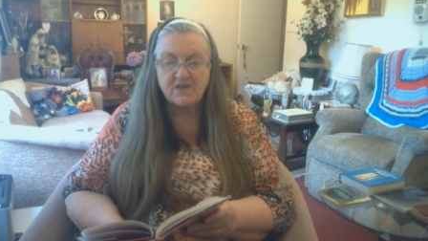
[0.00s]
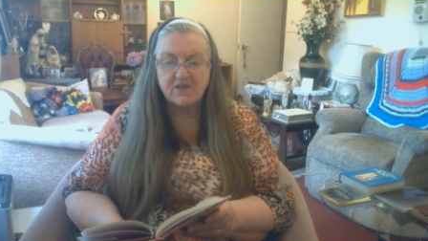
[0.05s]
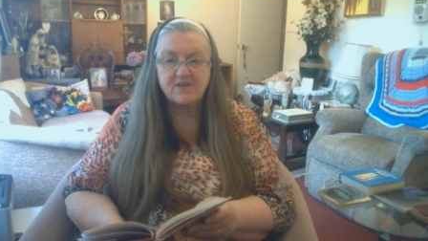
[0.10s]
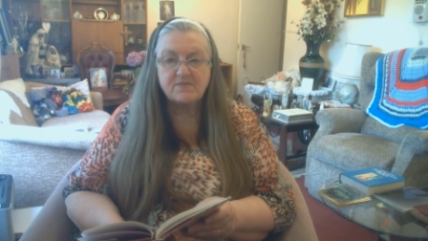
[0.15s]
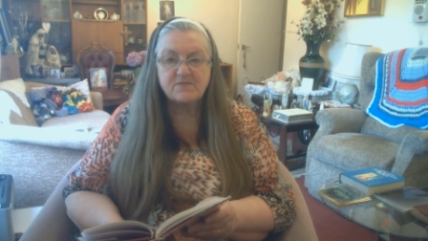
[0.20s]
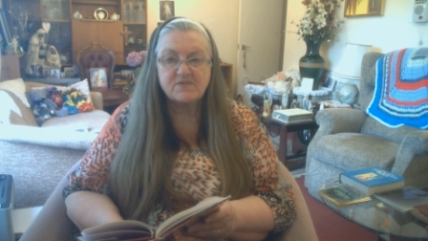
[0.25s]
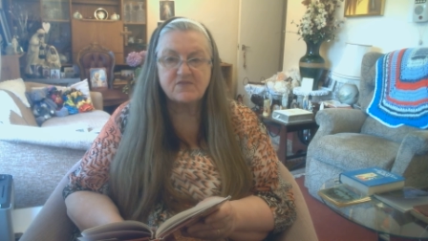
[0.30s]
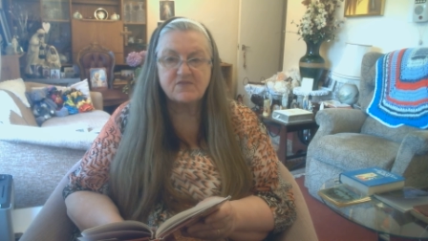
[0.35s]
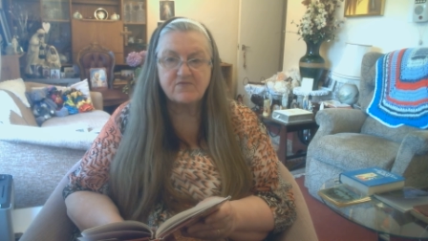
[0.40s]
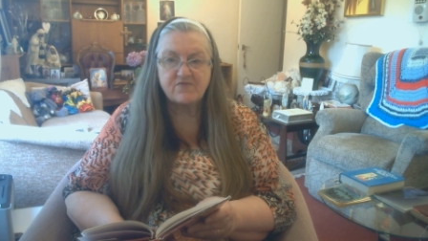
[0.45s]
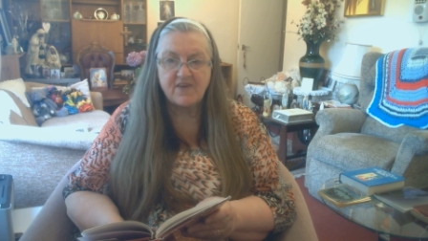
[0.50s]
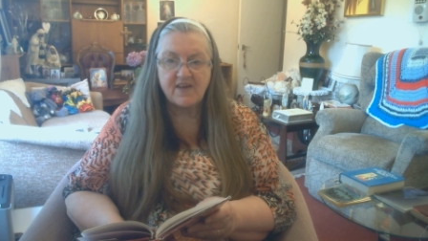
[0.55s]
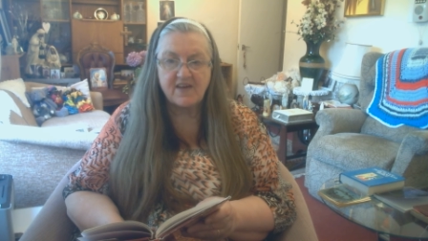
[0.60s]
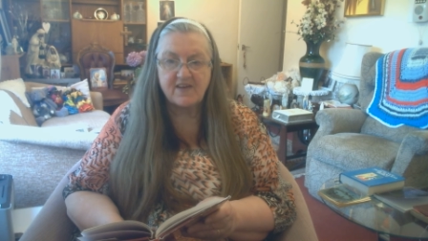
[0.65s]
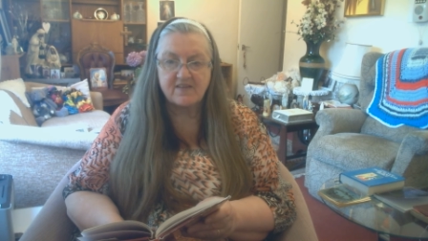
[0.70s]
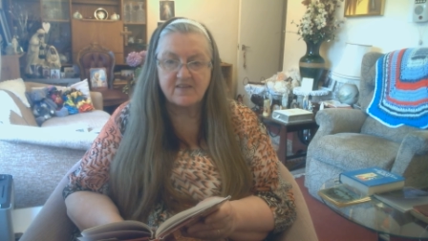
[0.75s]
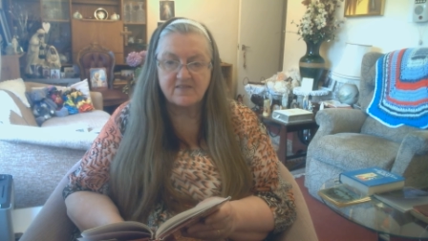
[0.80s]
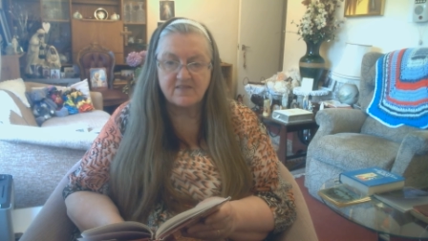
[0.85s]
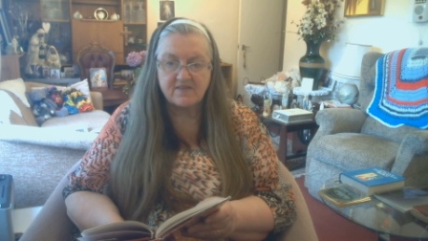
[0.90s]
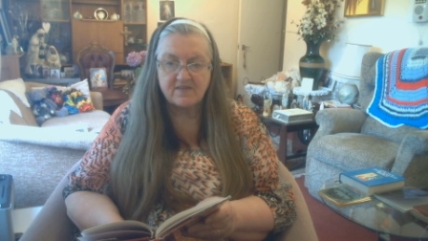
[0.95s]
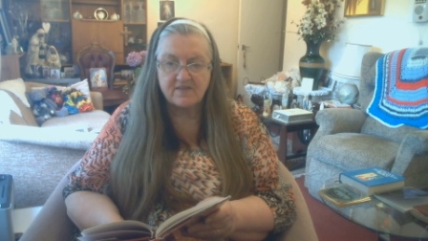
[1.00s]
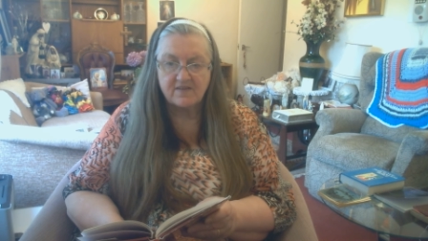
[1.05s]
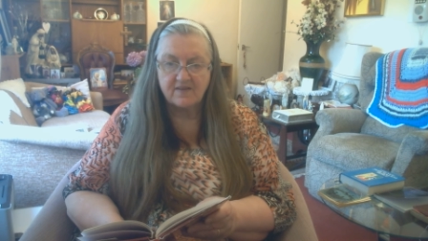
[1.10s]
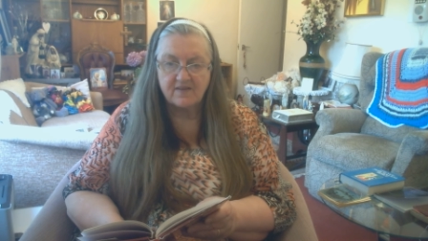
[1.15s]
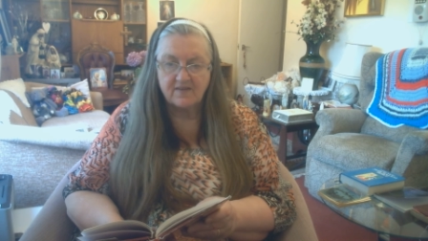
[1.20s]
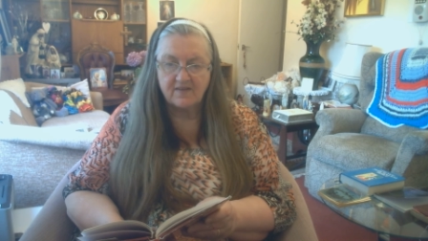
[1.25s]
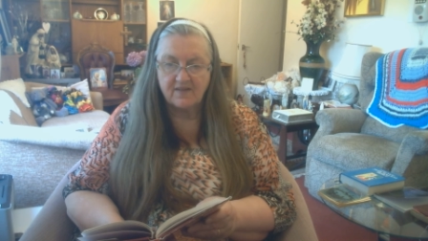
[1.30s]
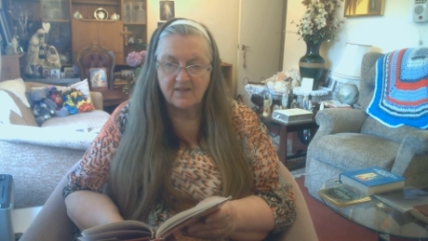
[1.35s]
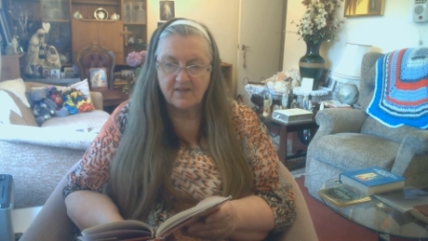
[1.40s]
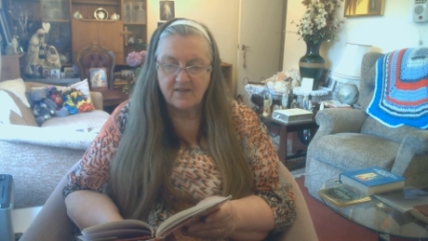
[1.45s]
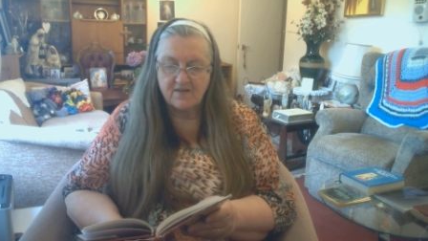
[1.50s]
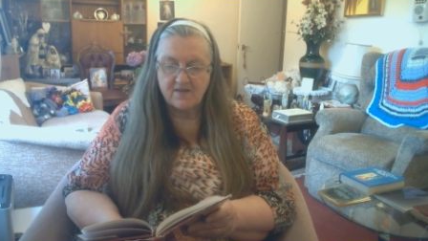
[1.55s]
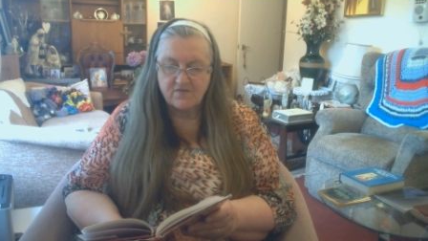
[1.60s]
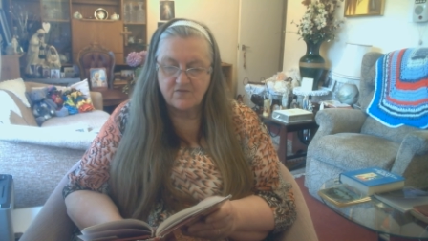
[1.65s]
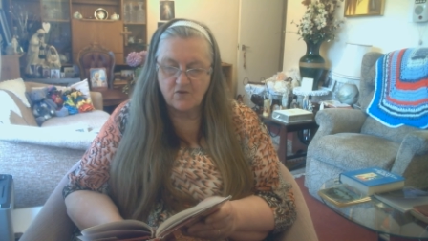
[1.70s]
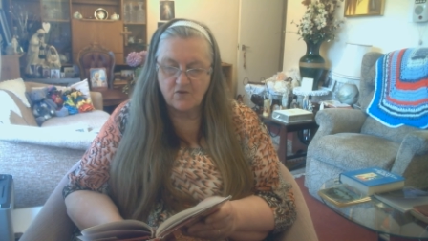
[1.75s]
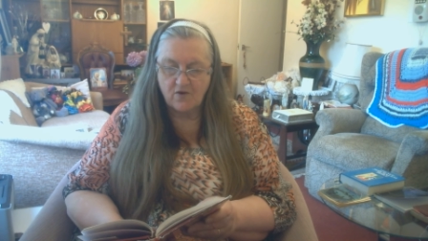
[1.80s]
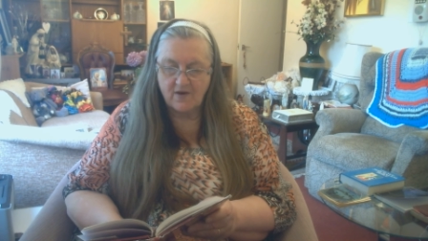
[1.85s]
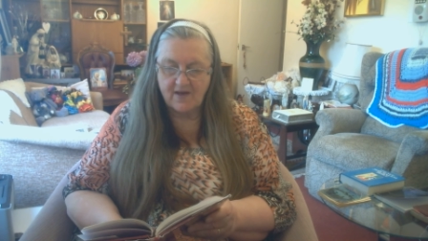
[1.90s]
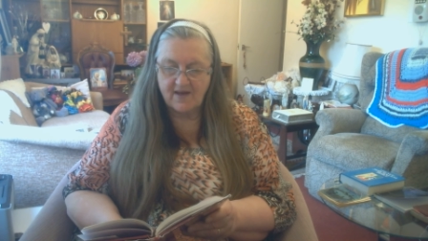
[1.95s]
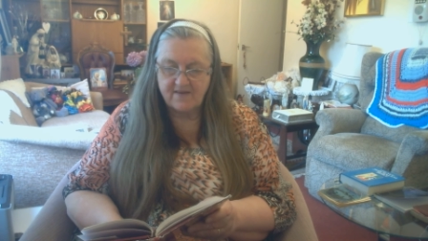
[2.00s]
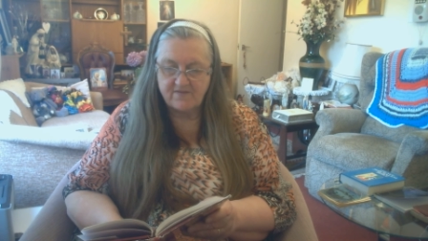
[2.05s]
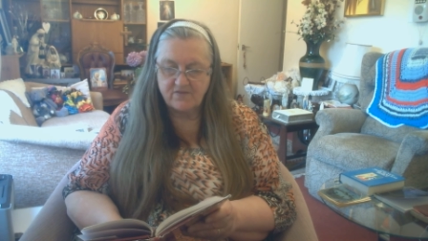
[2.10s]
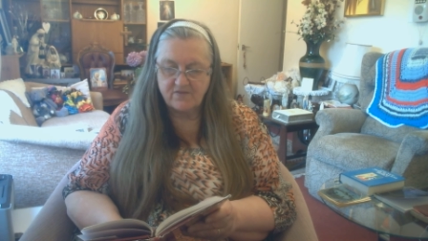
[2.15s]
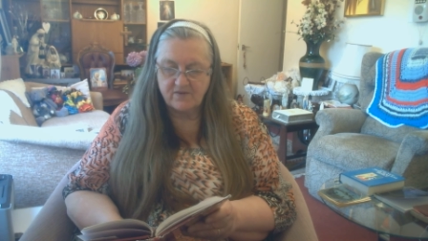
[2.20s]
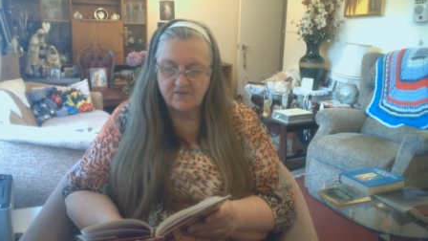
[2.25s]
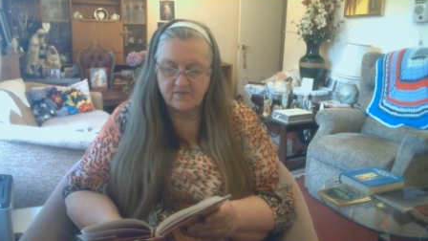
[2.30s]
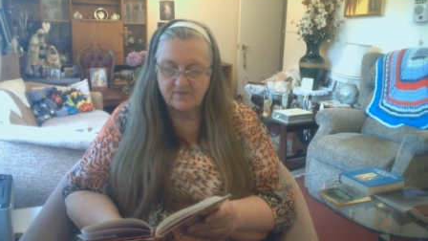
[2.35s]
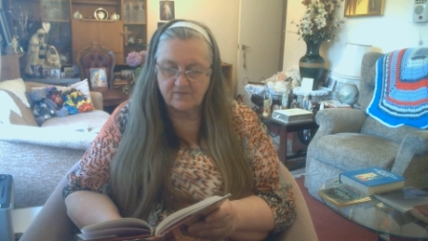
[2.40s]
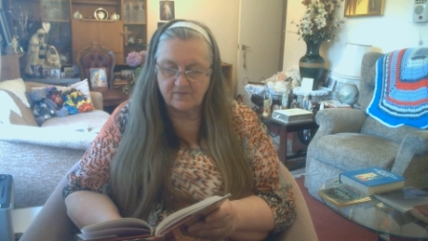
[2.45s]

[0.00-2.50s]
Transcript: keeps faith forever.